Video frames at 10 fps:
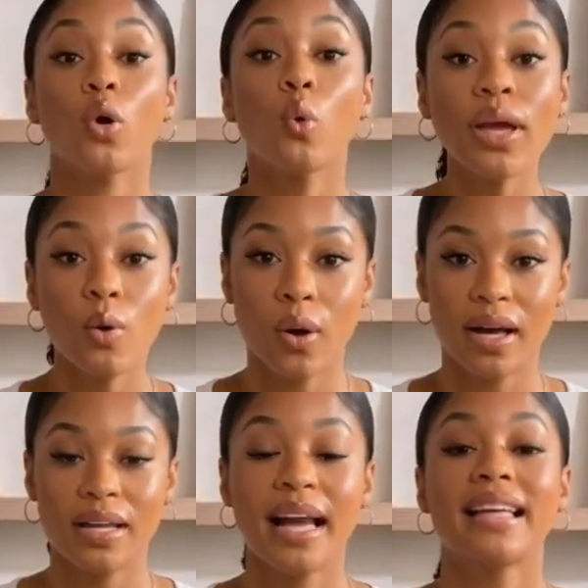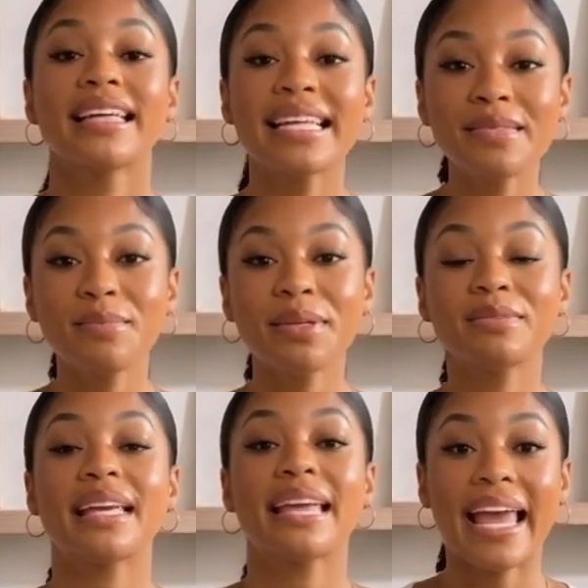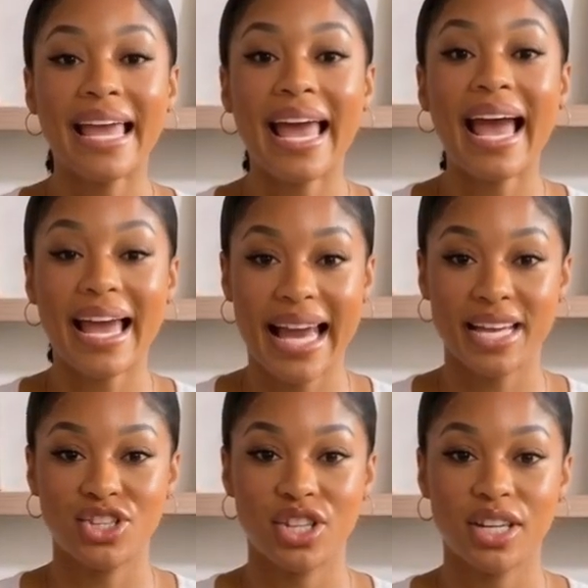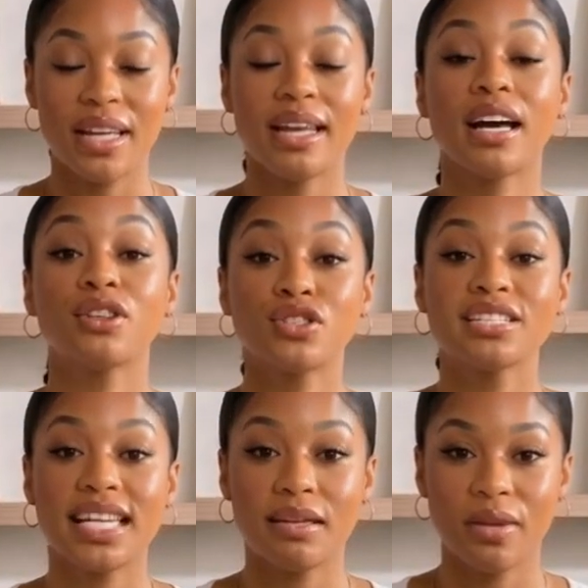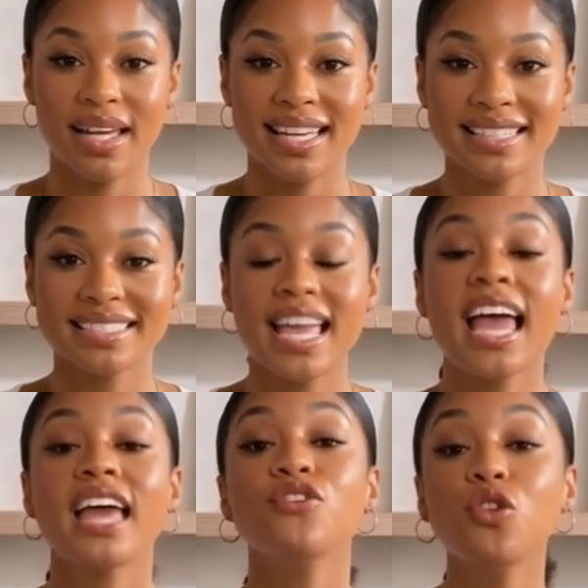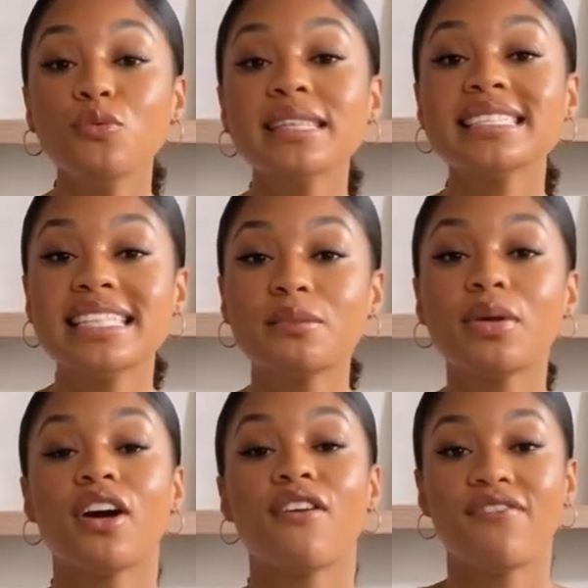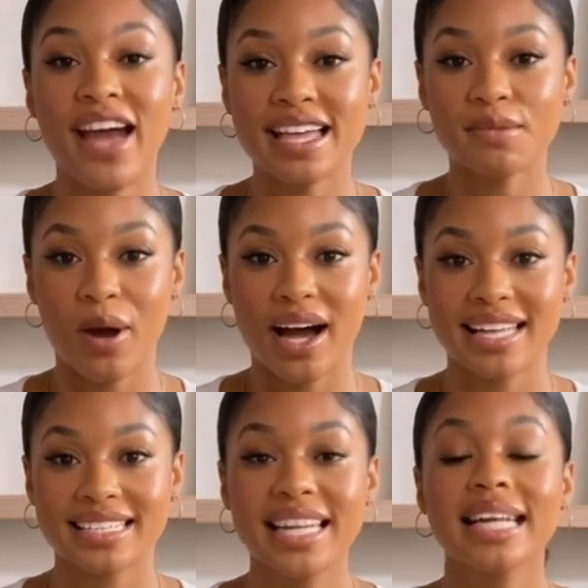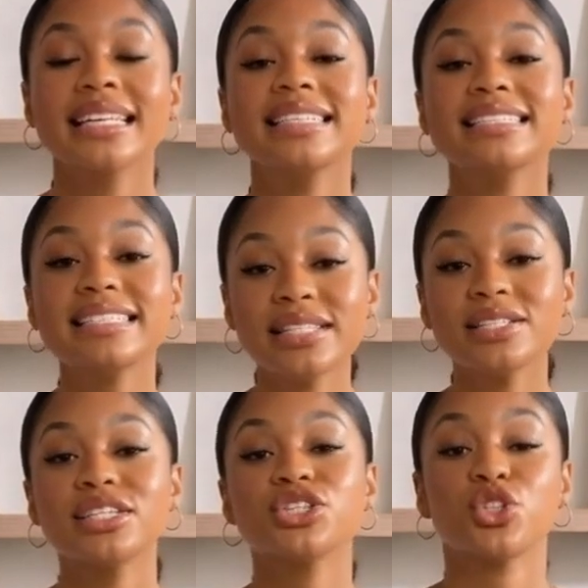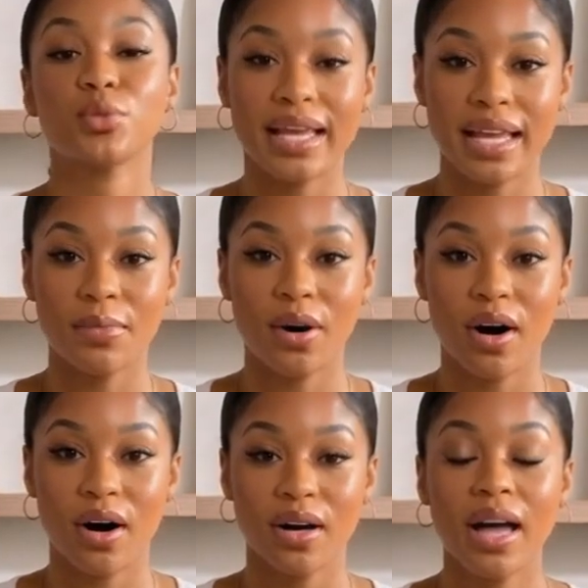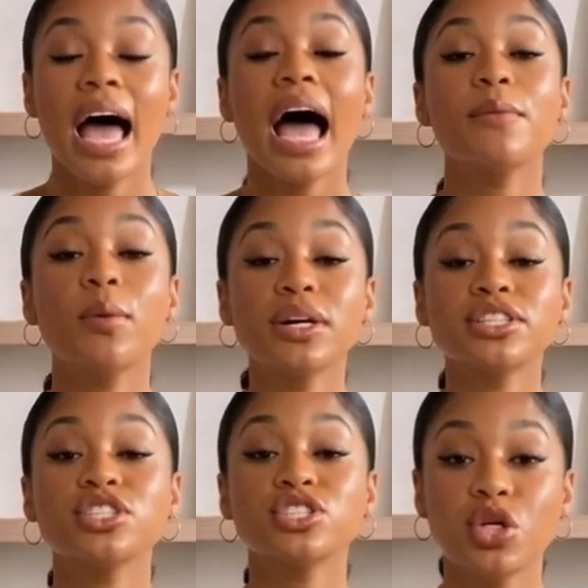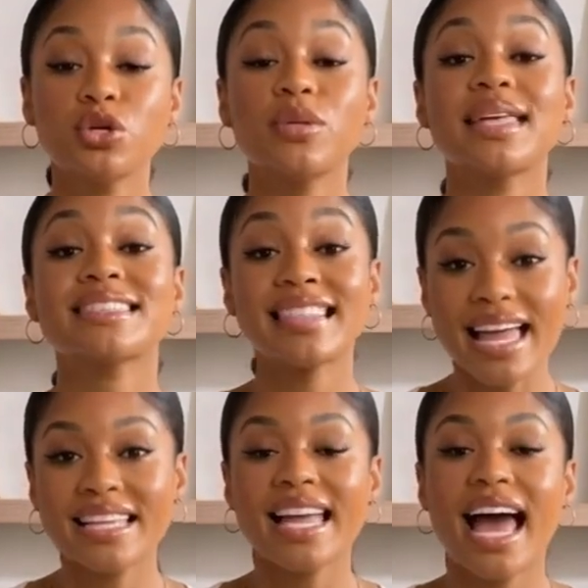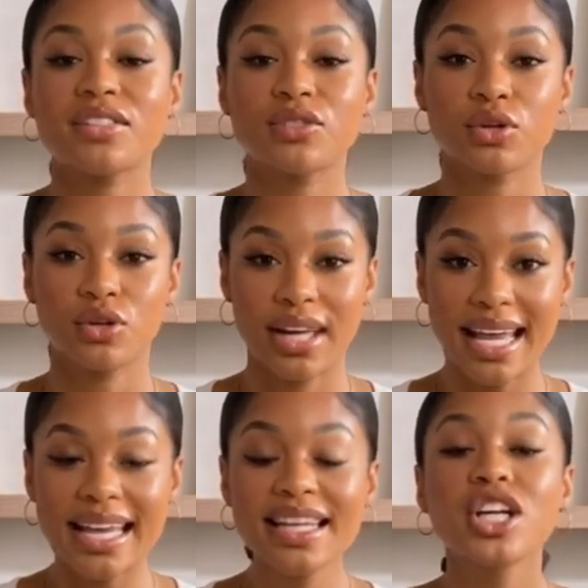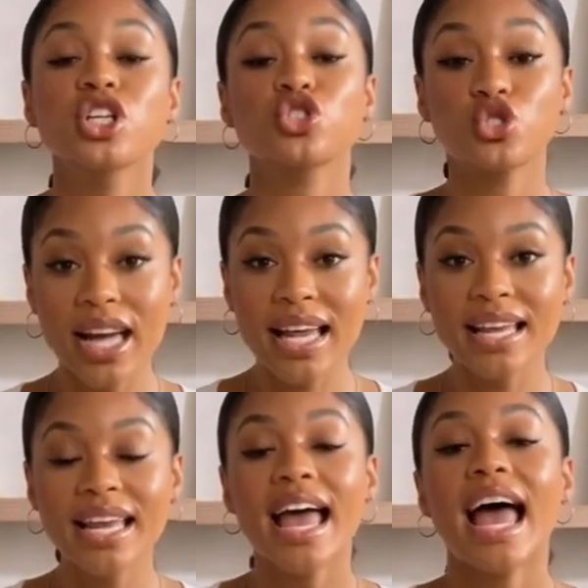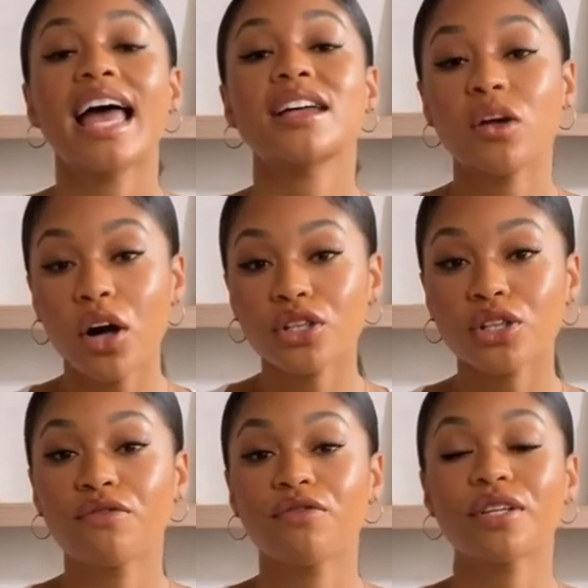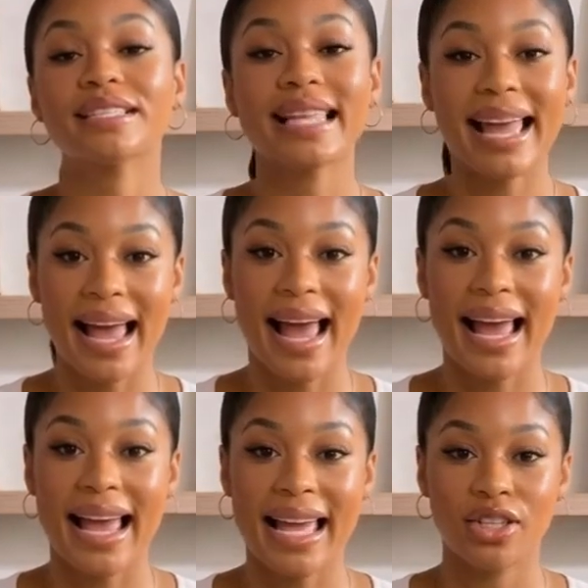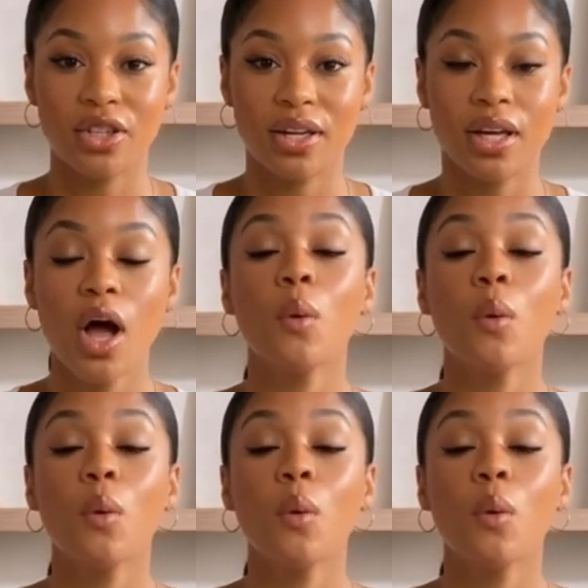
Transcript: Quick one, let's build an AI agent in under 10 minutes. If you've been sleeping on fastbots, consider this your wake-up call. I'm going to show you exactly how to create, train, and launch your first AI agent